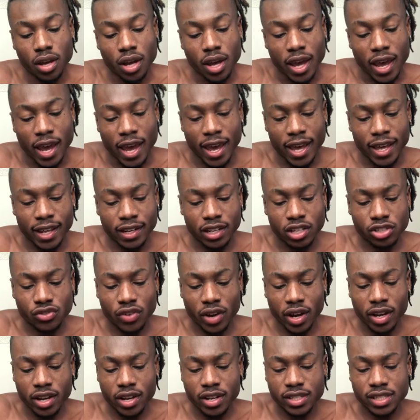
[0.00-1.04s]
And this right
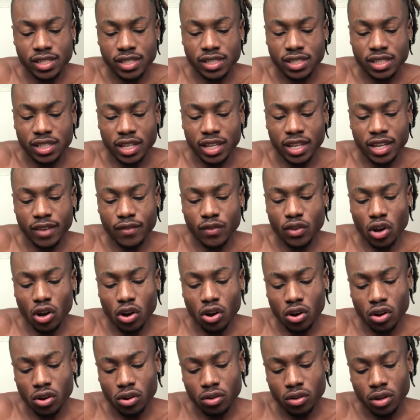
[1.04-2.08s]
here is just to give
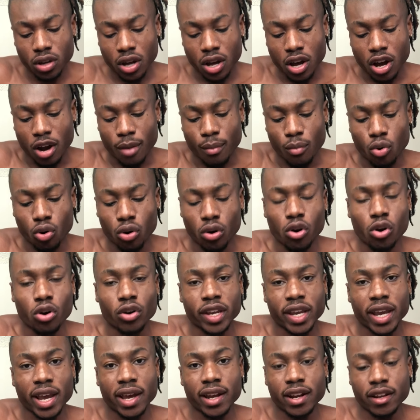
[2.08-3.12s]
y'all a more
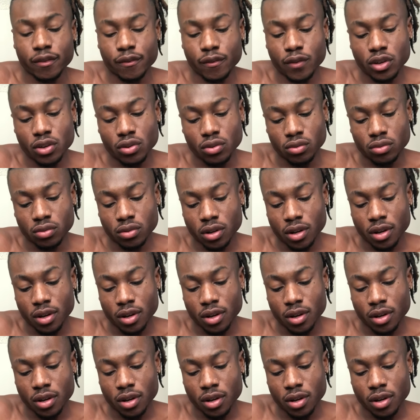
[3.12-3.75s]
organic feel,